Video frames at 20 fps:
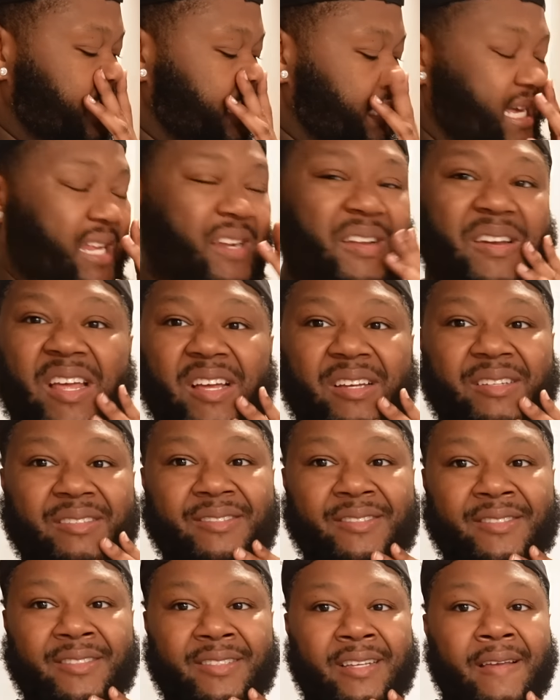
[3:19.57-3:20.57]
I don't know.
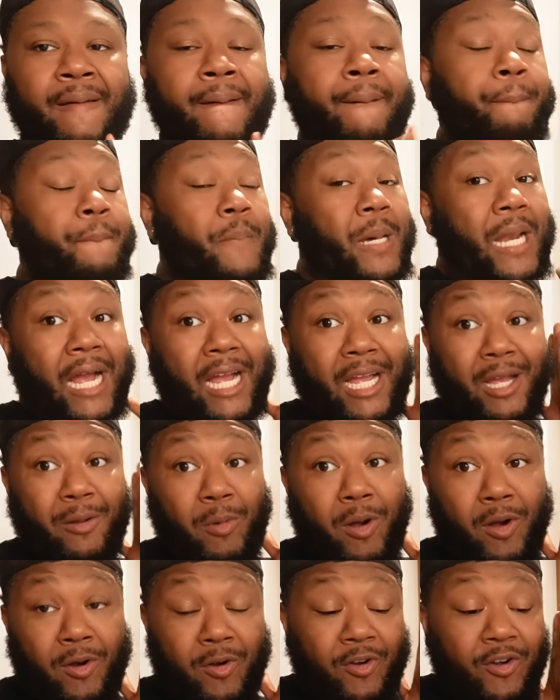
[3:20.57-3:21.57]
But I am
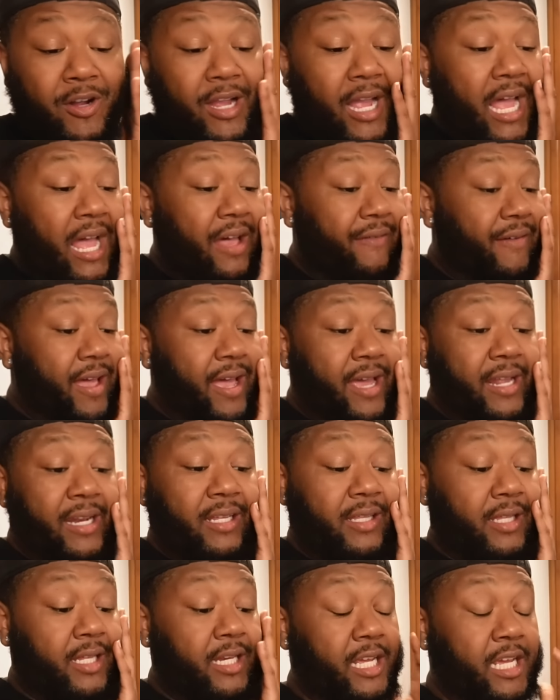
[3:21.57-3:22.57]
hungry. I haven't had
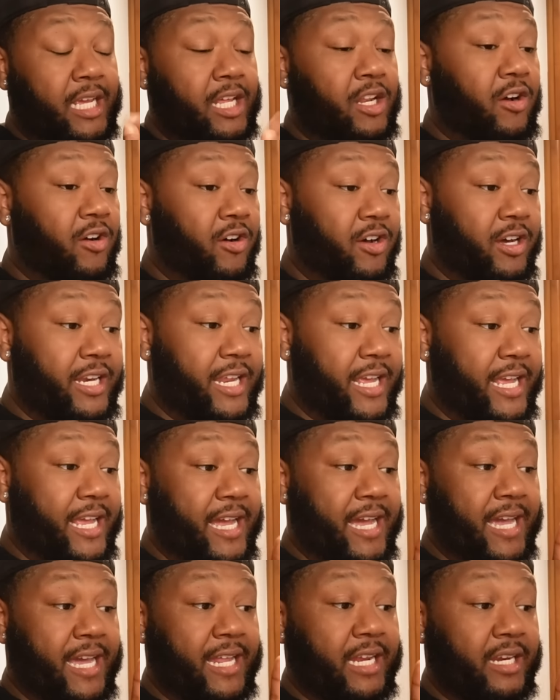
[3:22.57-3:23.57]
nothing to eat all day.
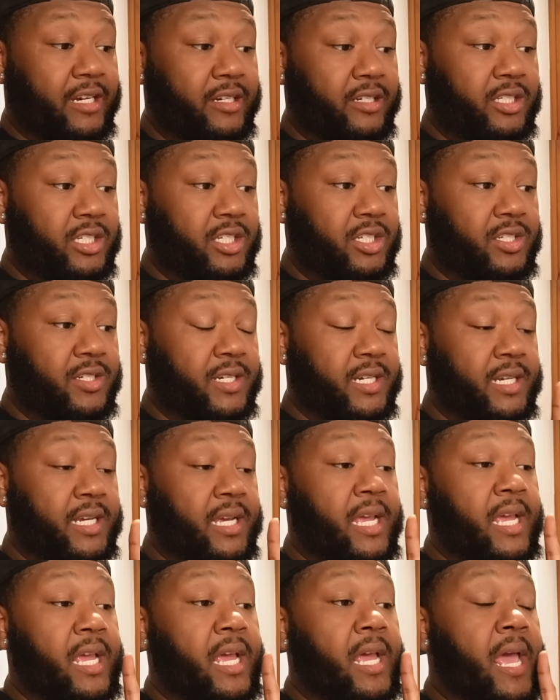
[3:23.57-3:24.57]
I had an energy drink
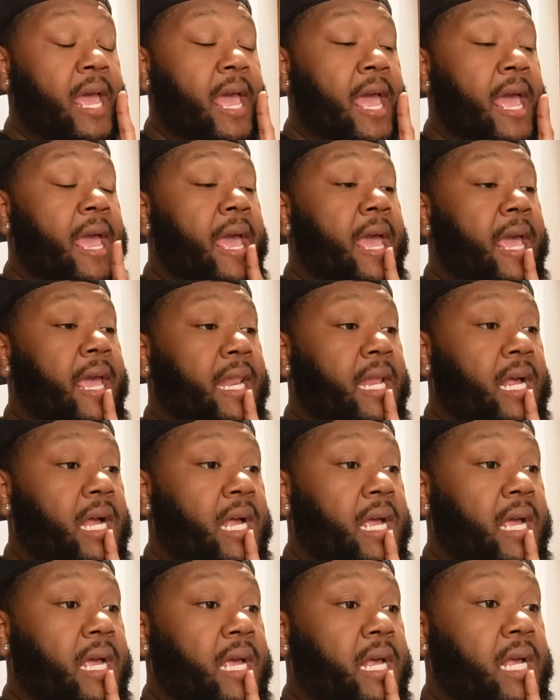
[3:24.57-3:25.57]
and I
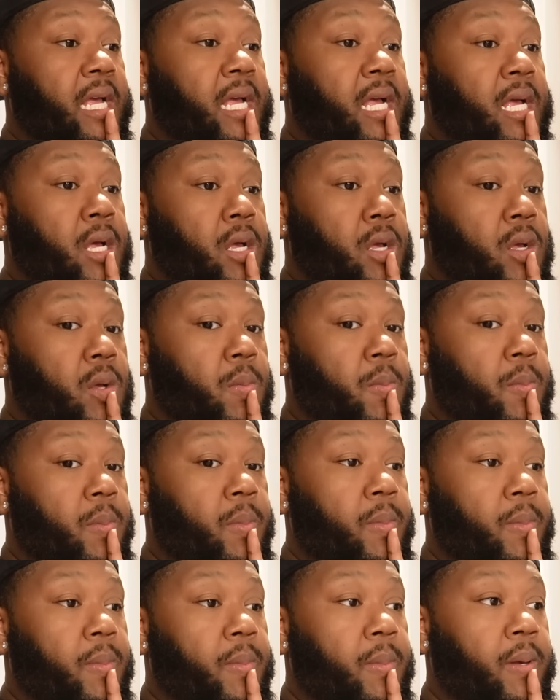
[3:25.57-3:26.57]
had
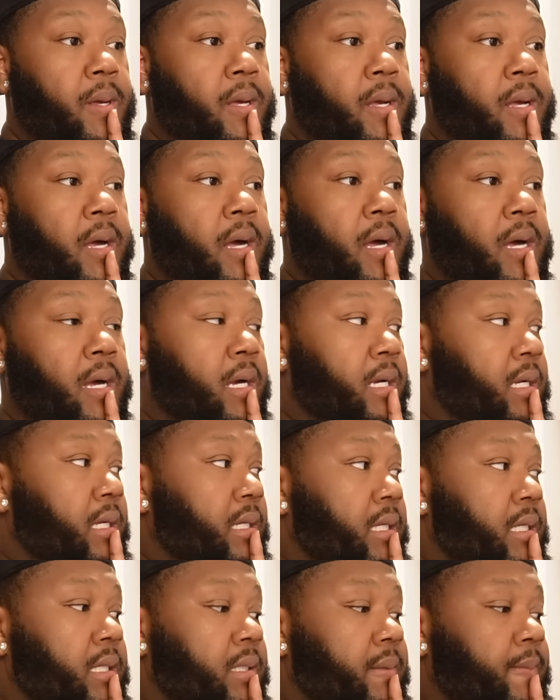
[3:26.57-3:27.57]

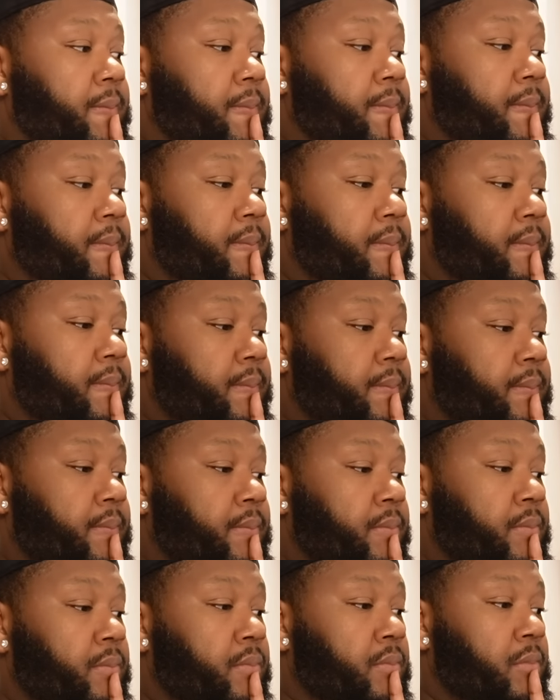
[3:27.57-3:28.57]
a
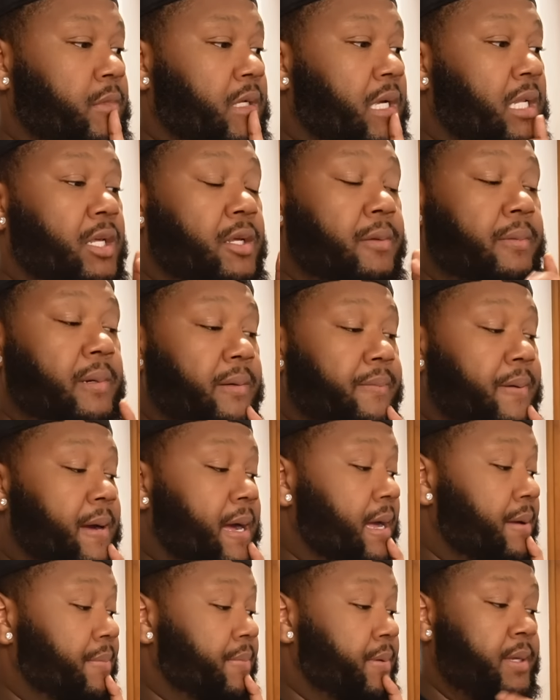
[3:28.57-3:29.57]
little bit of
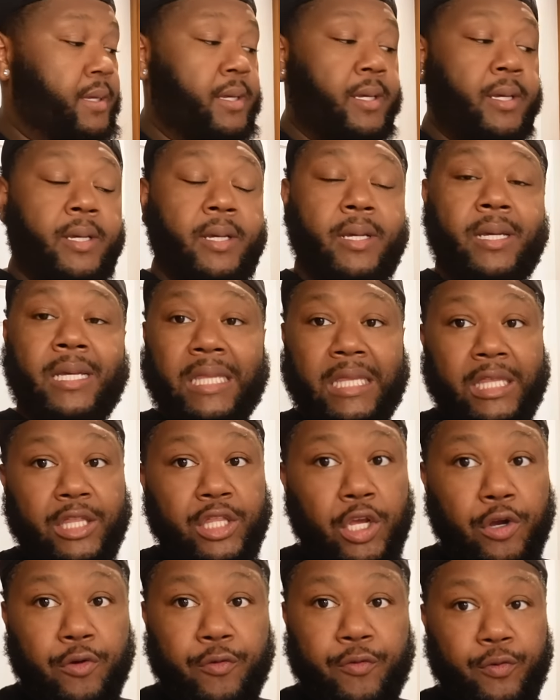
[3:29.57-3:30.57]
pop.
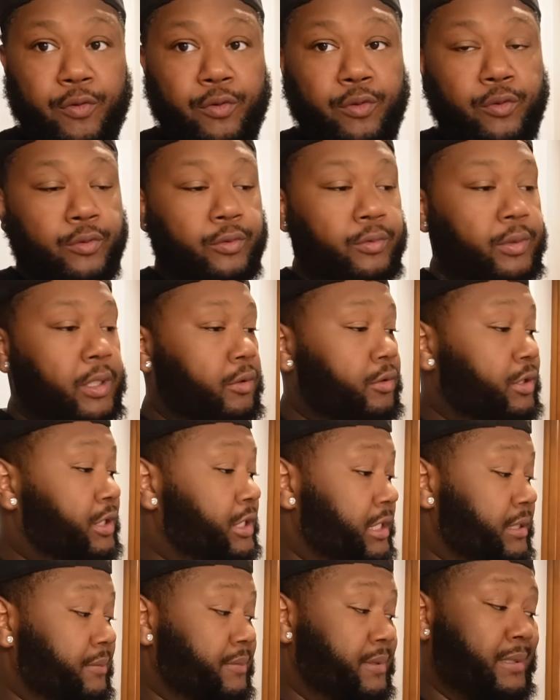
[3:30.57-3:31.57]
No food, no
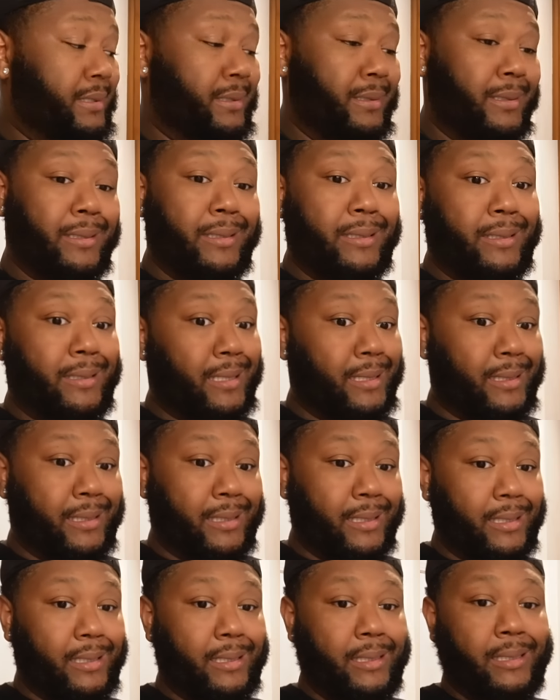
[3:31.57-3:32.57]
chips,
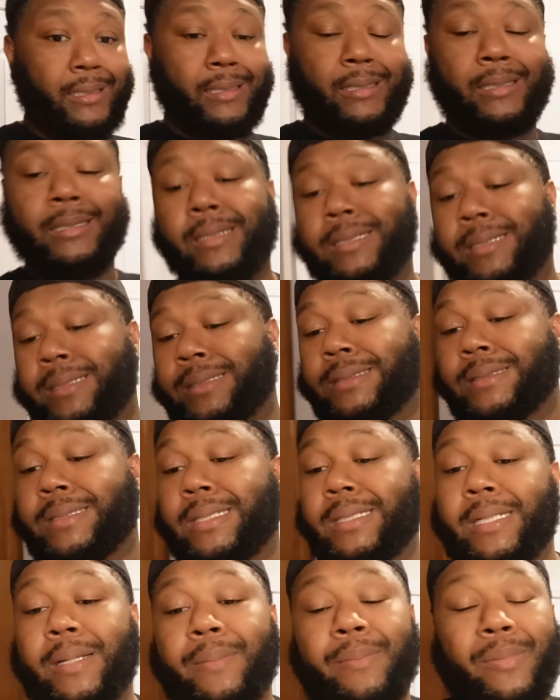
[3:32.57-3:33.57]
nothing. So
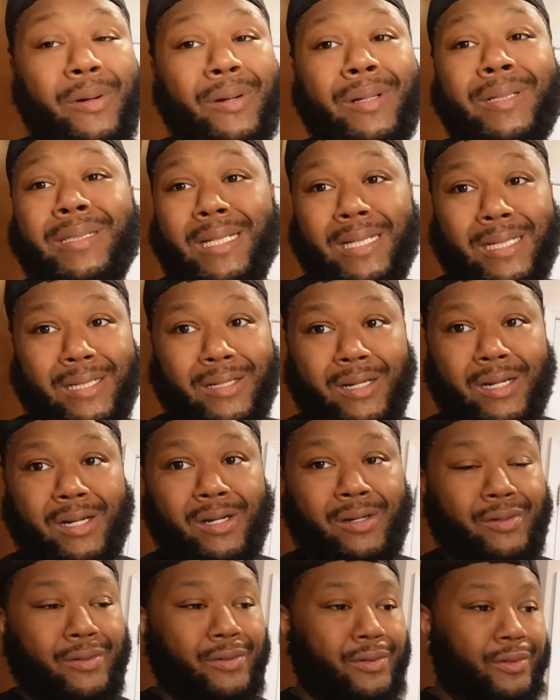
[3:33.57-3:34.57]
your boy's a little
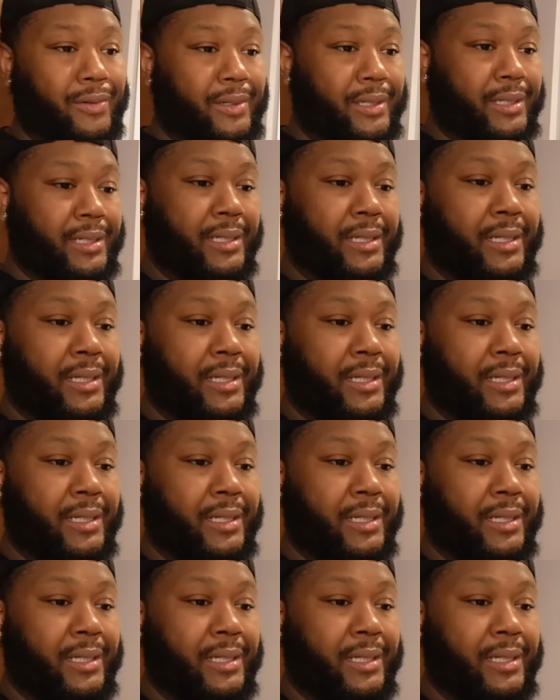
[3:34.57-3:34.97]
hungry.